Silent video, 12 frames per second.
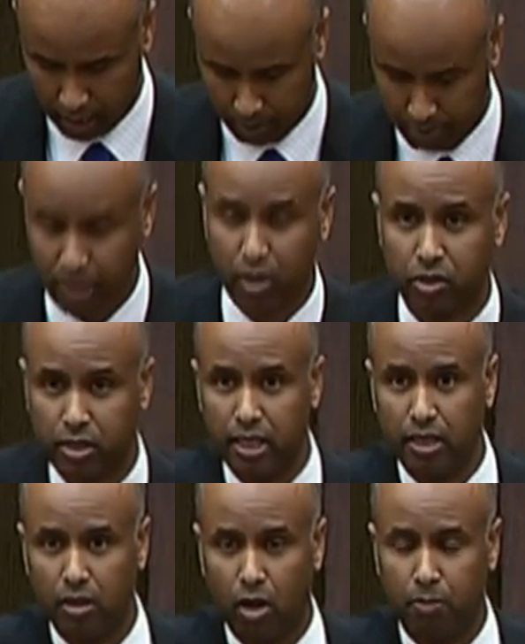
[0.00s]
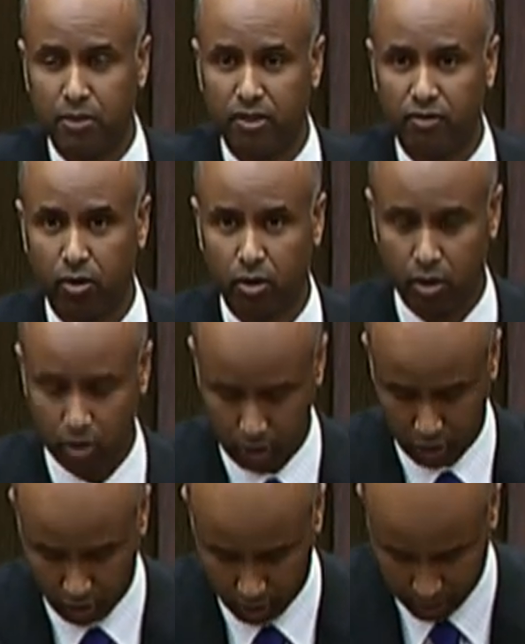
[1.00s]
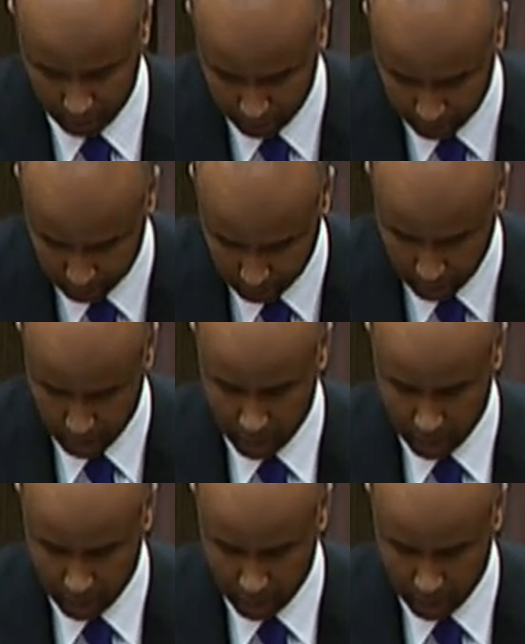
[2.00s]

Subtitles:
because they opted for a conditional sentence.